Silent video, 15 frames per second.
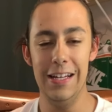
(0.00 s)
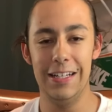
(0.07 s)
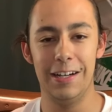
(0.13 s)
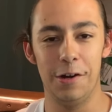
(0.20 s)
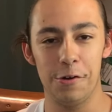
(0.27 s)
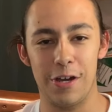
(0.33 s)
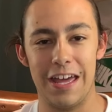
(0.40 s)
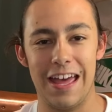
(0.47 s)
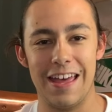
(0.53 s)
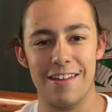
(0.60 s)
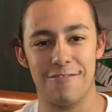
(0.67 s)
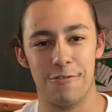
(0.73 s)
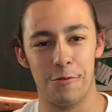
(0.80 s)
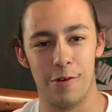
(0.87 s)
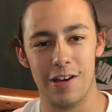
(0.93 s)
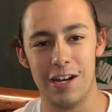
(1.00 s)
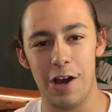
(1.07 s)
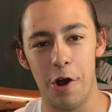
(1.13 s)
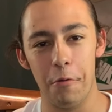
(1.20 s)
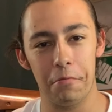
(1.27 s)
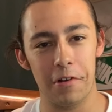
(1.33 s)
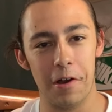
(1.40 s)
Okay, so we're gonna
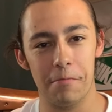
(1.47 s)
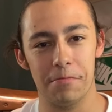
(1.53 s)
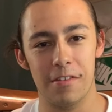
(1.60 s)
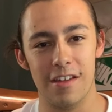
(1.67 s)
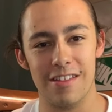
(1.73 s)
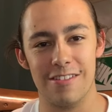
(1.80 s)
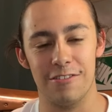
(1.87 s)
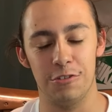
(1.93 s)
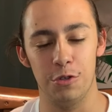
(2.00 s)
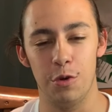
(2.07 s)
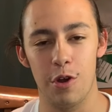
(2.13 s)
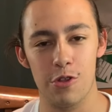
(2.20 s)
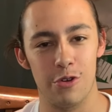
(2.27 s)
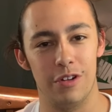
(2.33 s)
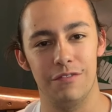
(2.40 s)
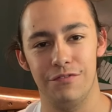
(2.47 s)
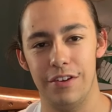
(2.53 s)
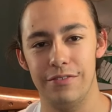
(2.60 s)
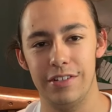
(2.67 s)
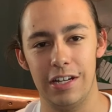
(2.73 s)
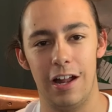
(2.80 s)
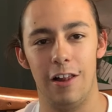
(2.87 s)
open up this $250
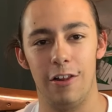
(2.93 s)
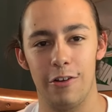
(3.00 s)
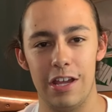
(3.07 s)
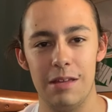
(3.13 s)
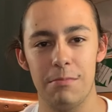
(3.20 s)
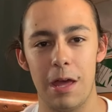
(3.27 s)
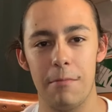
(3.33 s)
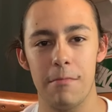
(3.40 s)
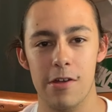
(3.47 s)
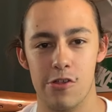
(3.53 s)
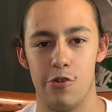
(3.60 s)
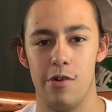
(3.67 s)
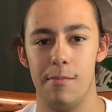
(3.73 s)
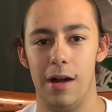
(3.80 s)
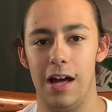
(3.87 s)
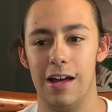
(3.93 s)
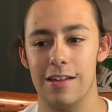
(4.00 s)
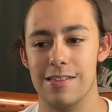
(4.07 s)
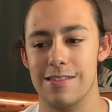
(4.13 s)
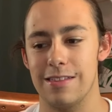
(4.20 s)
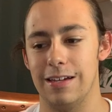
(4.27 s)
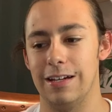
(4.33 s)
eBay mystery
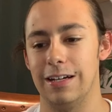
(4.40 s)
box.